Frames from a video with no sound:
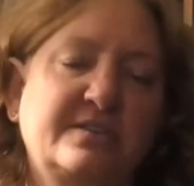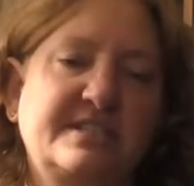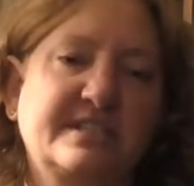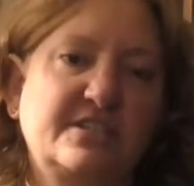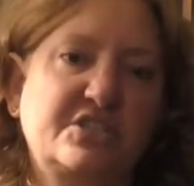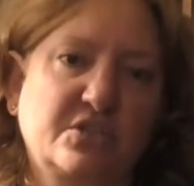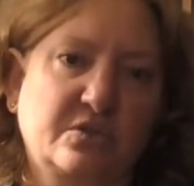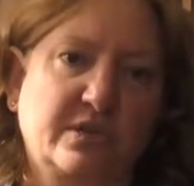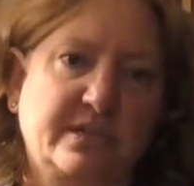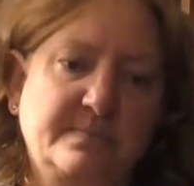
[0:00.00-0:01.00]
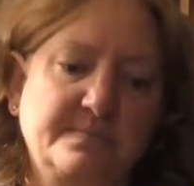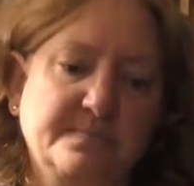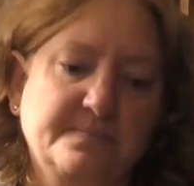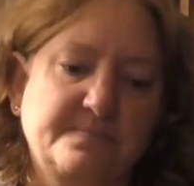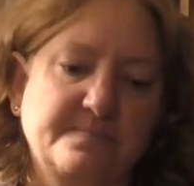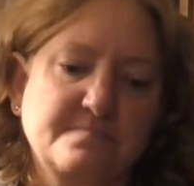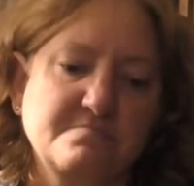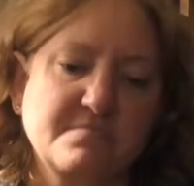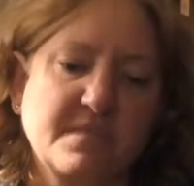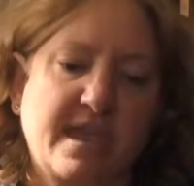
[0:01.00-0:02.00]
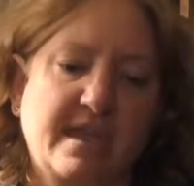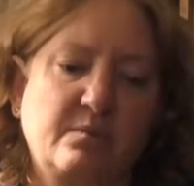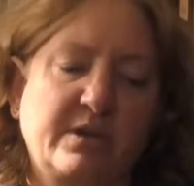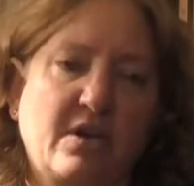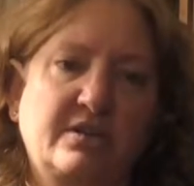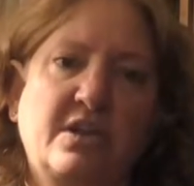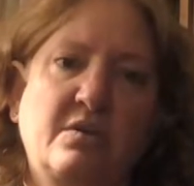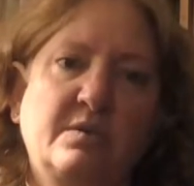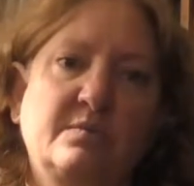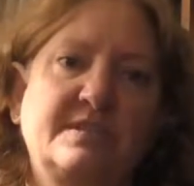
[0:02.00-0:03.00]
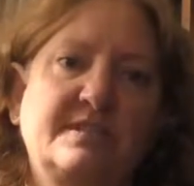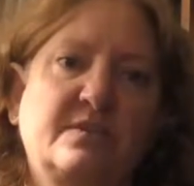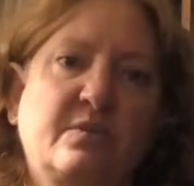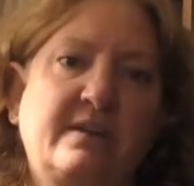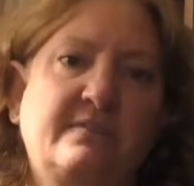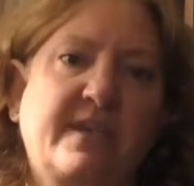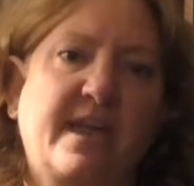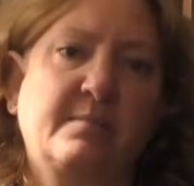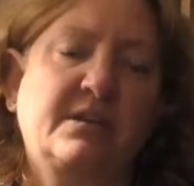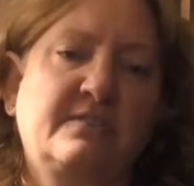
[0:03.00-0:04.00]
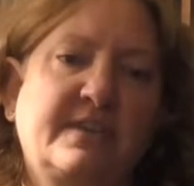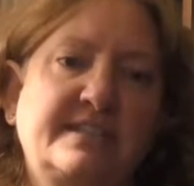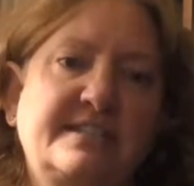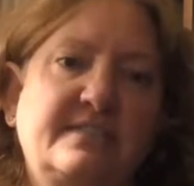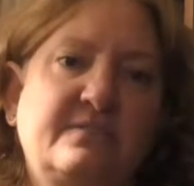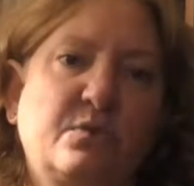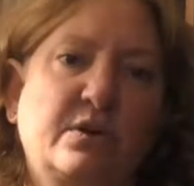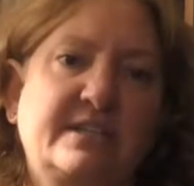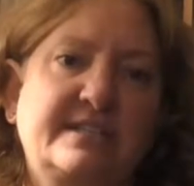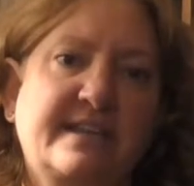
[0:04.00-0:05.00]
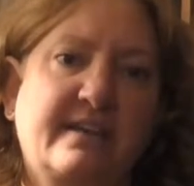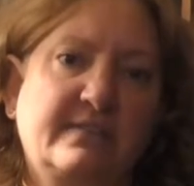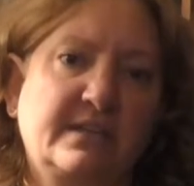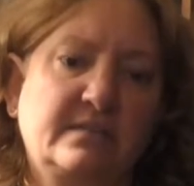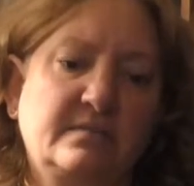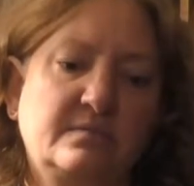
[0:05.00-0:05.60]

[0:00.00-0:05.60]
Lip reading: 6 children. And we all know it was the Great Famine of 1847.